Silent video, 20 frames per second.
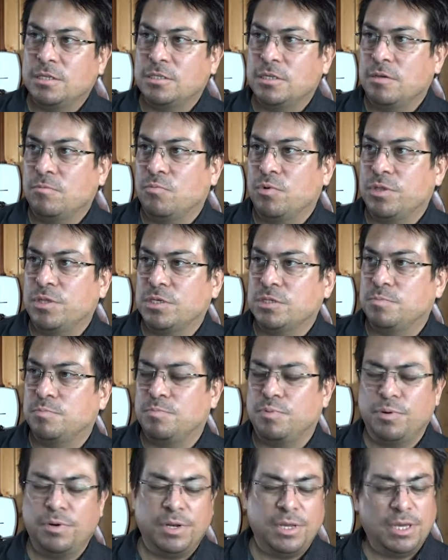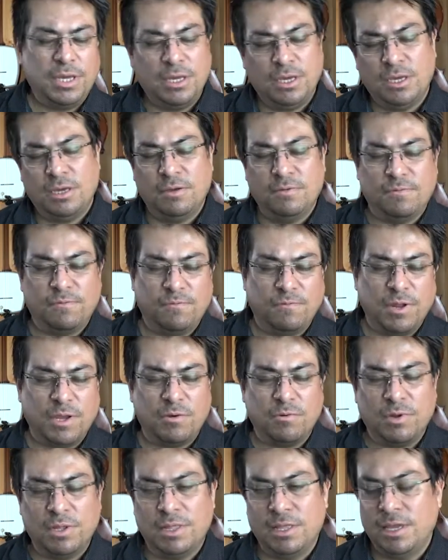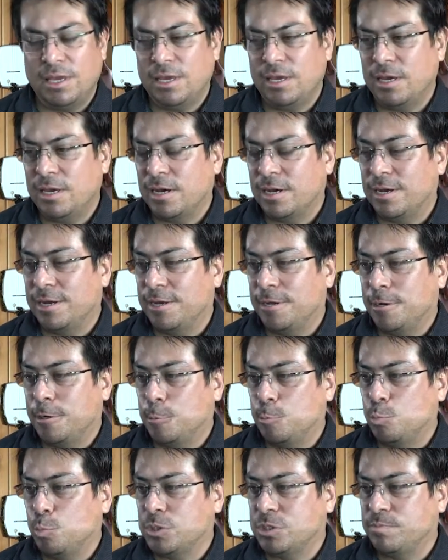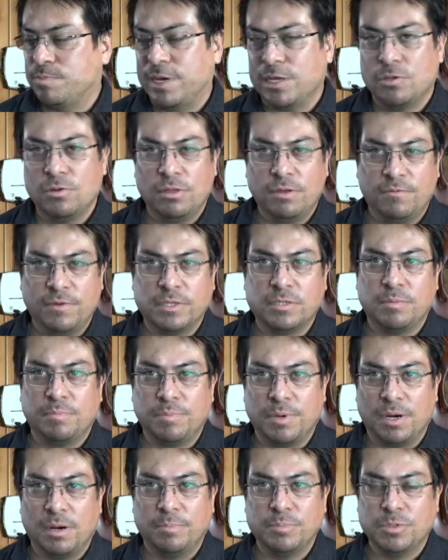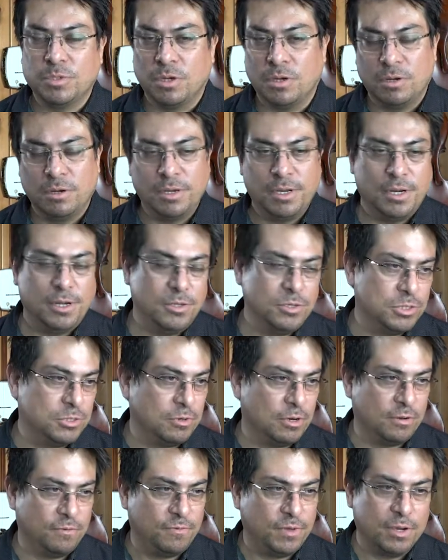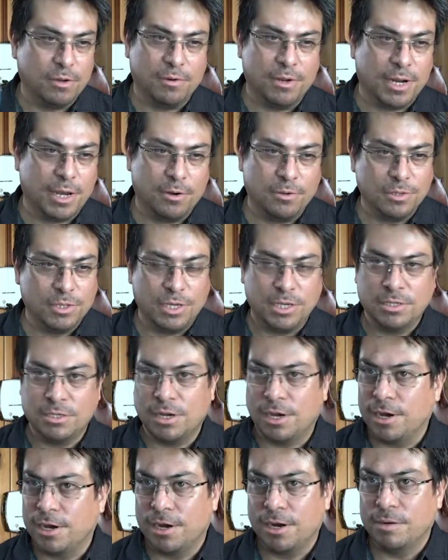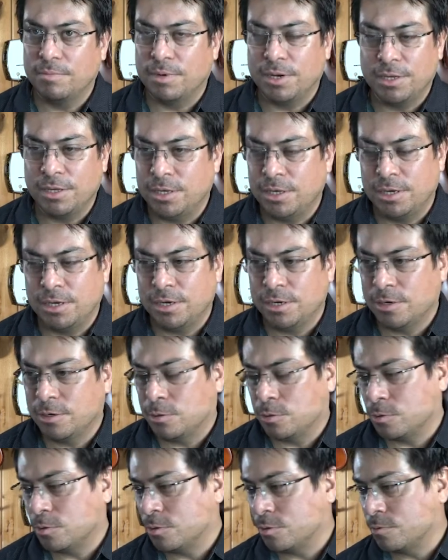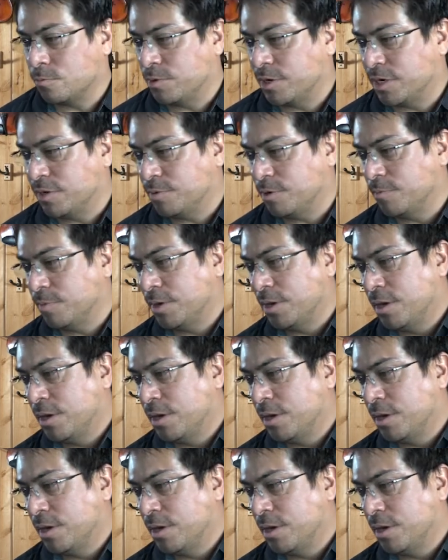which is pretty frequently, especially if it's a pop song and you're just trying to figure it out on the guitar by ear or whatever,